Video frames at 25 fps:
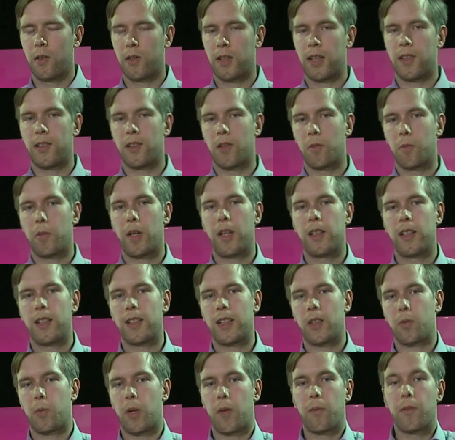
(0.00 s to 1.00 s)
Okay, so
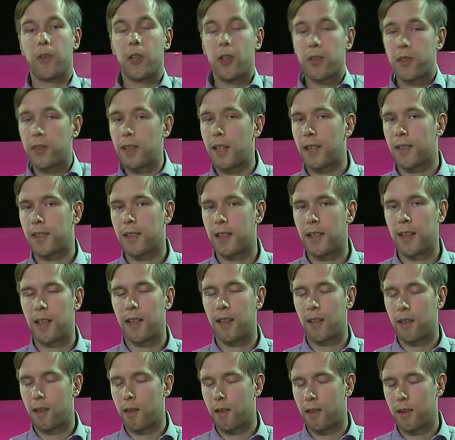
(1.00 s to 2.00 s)
money that we have not yet
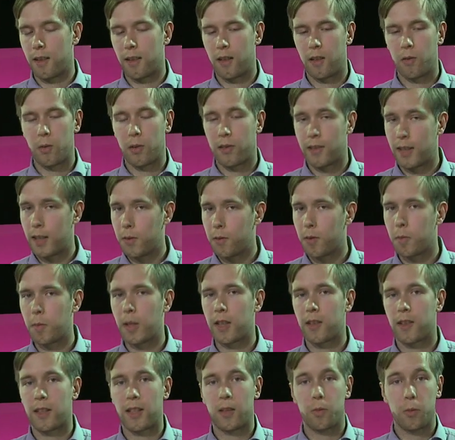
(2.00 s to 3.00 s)
received,
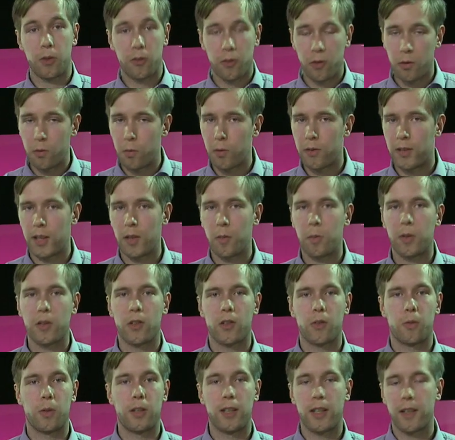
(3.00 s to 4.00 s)
but that we should receive
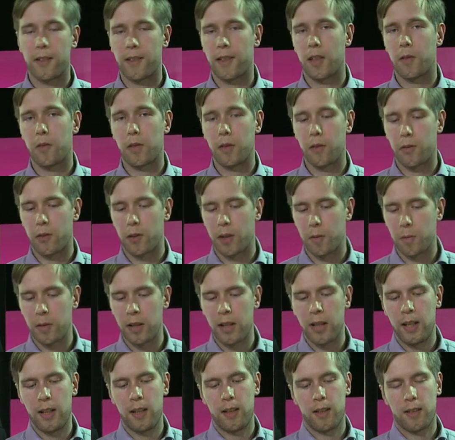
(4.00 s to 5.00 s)
because we've done something for
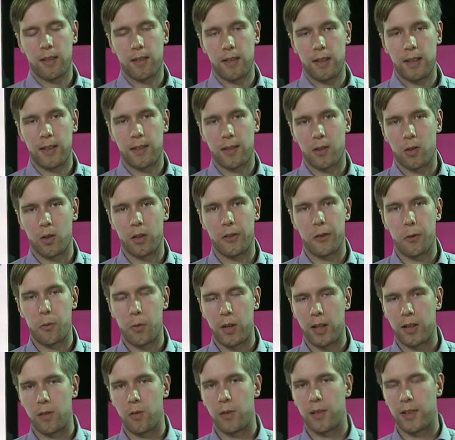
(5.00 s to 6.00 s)
them, it's called
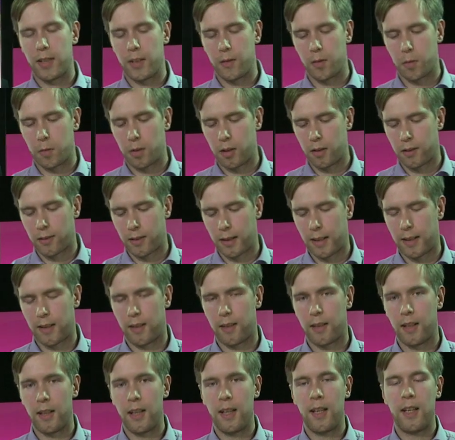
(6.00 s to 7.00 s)
trade receivables.
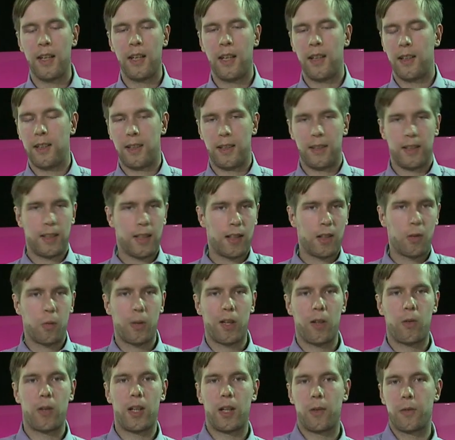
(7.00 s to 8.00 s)
And in the other
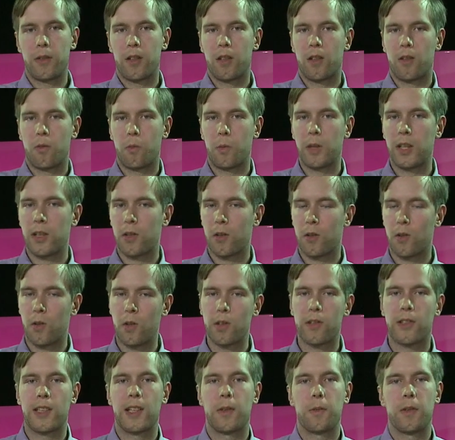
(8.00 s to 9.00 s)
way around, we could
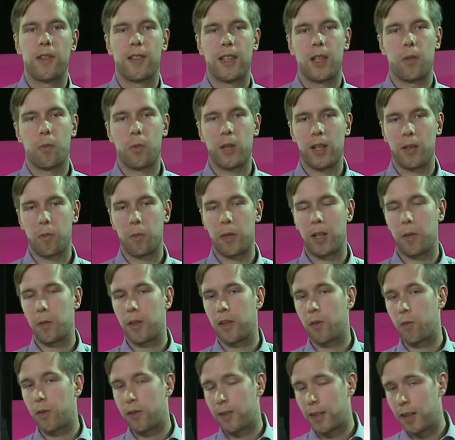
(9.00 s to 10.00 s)
also have the same. We
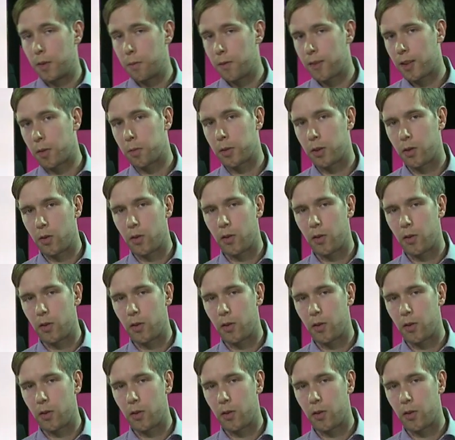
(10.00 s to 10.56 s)
maybe received some